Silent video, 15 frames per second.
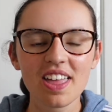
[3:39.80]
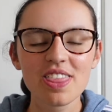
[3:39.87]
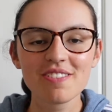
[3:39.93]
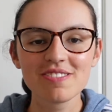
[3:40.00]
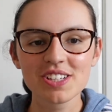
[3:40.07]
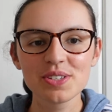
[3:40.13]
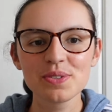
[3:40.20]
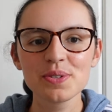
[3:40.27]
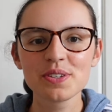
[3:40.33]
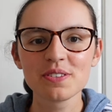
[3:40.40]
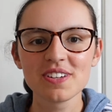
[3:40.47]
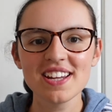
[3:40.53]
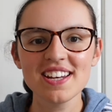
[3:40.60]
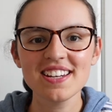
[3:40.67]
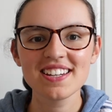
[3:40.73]
The results are
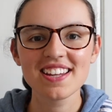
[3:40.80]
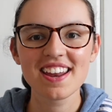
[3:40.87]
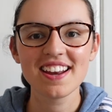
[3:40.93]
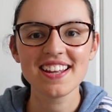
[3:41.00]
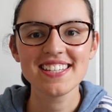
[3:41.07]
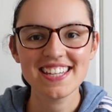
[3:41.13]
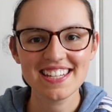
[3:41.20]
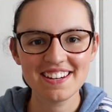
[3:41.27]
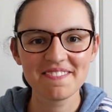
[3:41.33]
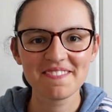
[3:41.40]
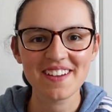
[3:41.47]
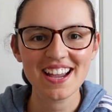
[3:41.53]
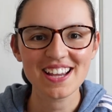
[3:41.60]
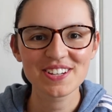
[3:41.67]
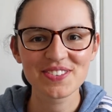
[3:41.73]
in, and I did in
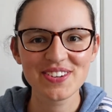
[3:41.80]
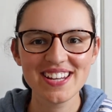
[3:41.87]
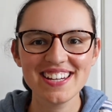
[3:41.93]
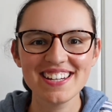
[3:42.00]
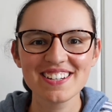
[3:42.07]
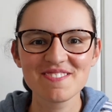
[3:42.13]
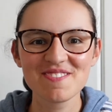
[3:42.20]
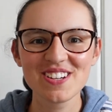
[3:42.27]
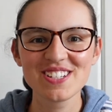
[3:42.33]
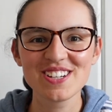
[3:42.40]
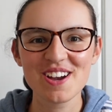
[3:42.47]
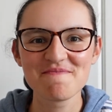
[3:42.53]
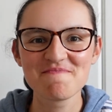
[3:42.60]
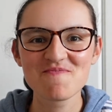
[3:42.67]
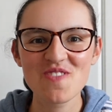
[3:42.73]
fact win, which
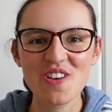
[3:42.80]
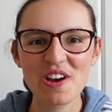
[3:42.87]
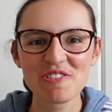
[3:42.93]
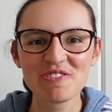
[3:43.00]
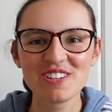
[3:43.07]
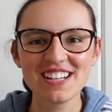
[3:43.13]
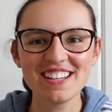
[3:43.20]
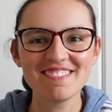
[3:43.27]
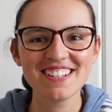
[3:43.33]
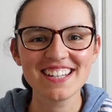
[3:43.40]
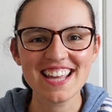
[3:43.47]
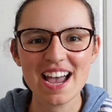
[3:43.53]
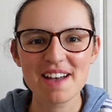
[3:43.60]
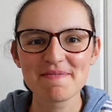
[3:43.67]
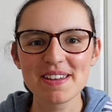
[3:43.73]
I'm really, really
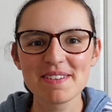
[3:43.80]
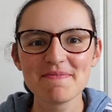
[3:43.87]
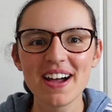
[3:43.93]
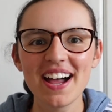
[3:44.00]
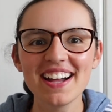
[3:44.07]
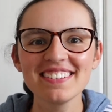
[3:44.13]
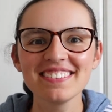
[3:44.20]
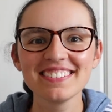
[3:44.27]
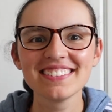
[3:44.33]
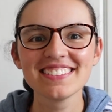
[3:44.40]
happy about.